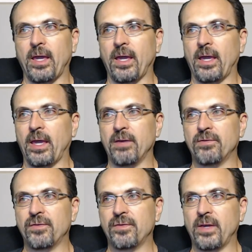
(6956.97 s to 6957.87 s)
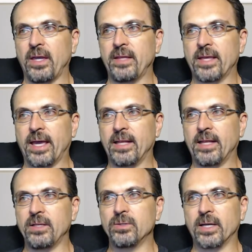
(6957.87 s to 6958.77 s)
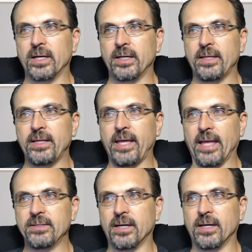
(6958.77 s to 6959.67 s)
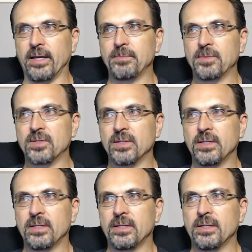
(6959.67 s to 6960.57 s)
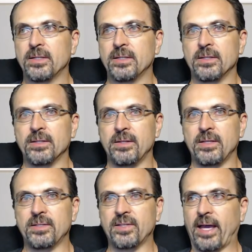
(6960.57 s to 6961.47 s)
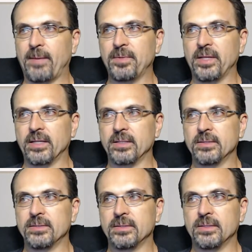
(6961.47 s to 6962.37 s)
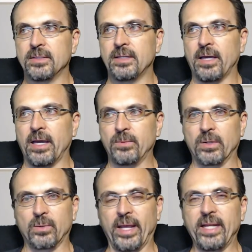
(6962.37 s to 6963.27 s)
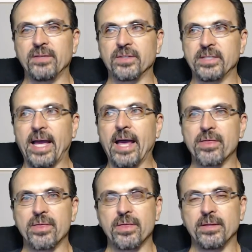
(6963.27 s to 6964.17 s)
in the Kali Yuga, in the end times, this is happening and we're waiting for death,